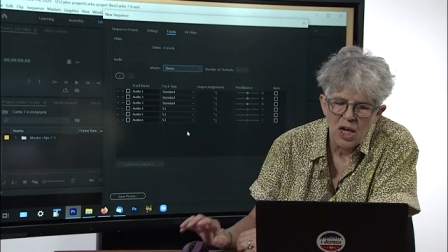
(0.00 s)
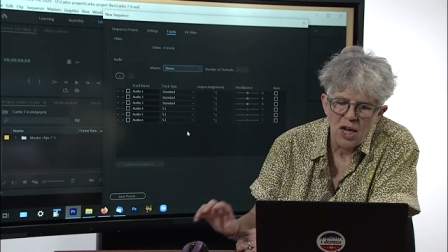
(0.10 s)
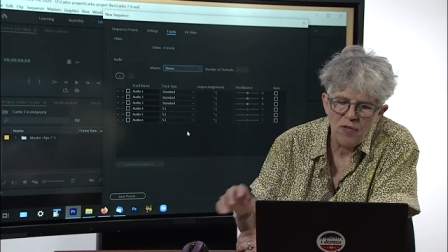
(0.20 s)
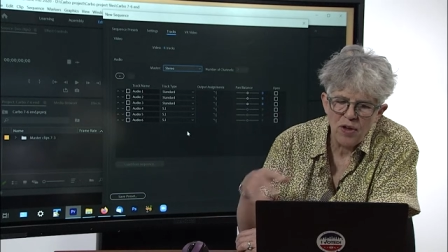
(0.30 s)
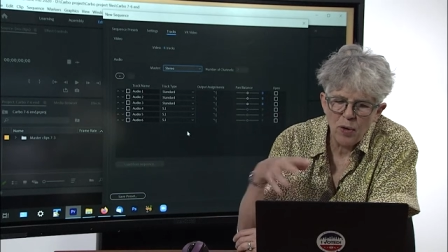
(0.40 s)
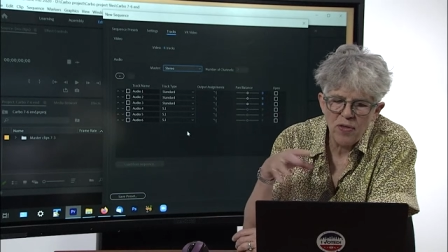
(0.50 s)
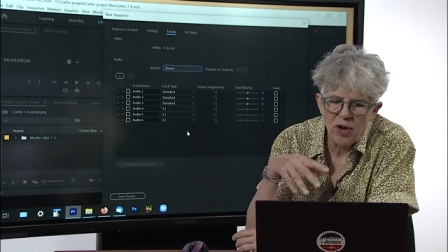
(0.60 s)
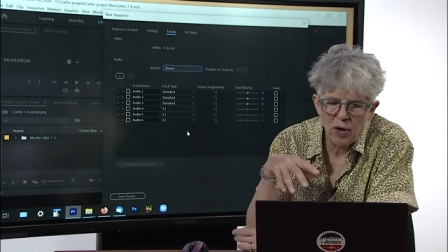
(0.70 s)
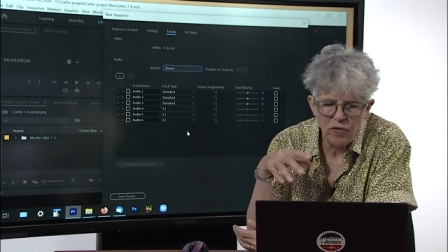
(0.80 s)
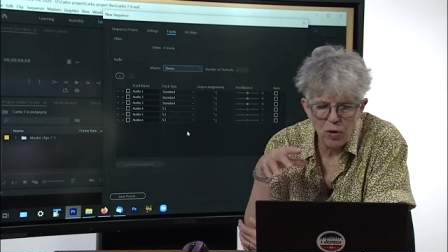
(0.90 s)
If they're in
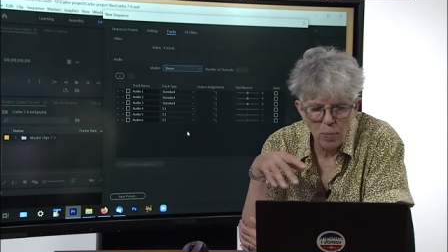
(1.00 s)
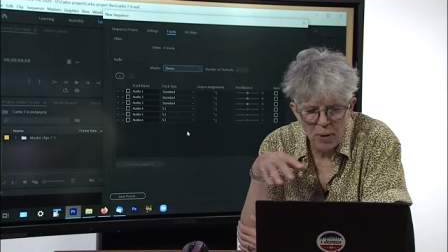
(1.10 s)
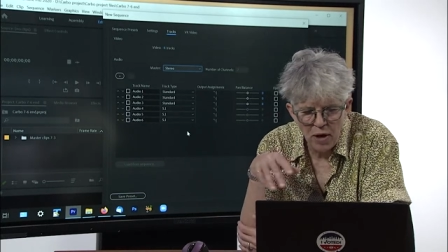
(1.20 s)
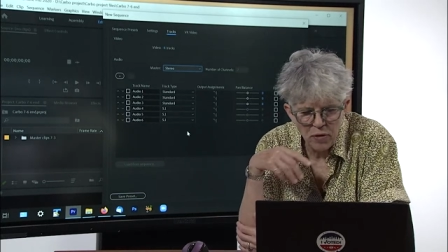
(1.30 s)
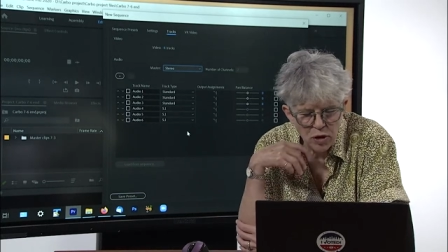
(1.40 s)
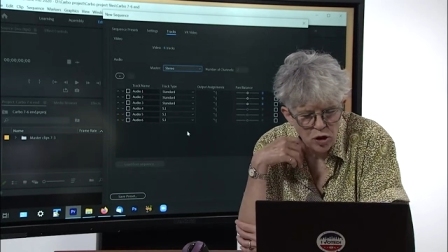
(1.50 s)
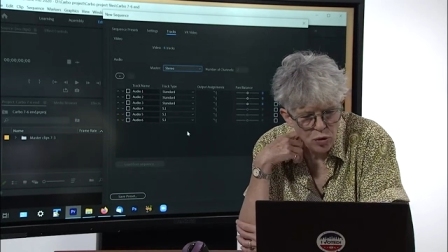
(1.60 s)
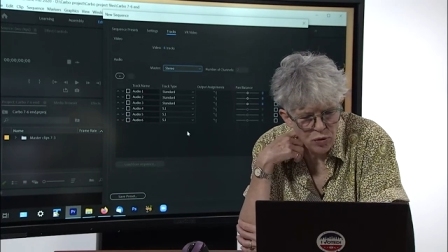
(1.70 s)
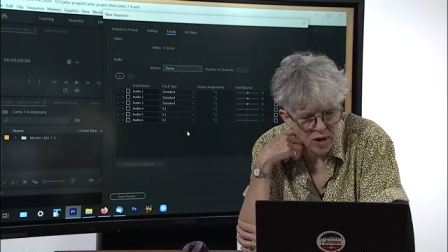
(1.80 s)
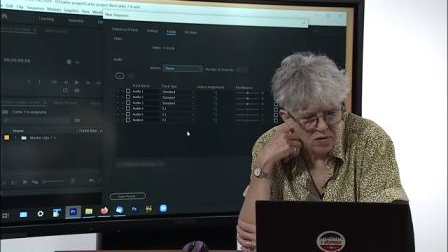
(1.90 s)
there, if you don't bother to
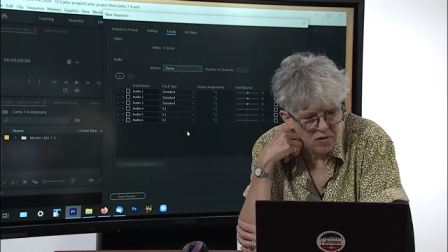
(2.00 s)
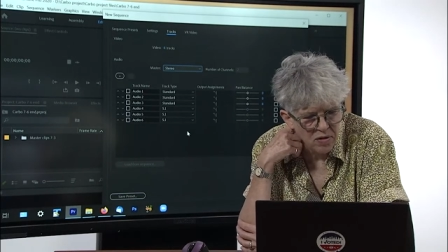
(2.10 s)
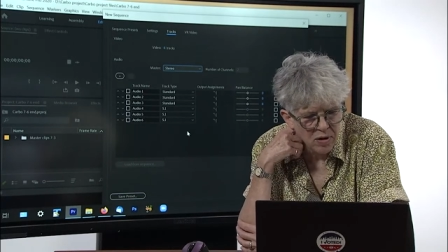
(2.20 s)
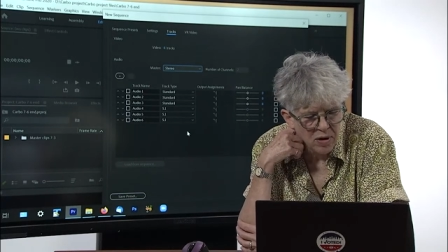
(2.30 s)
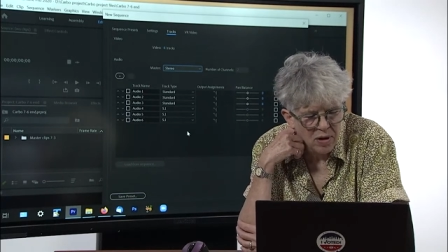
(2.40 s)
do this,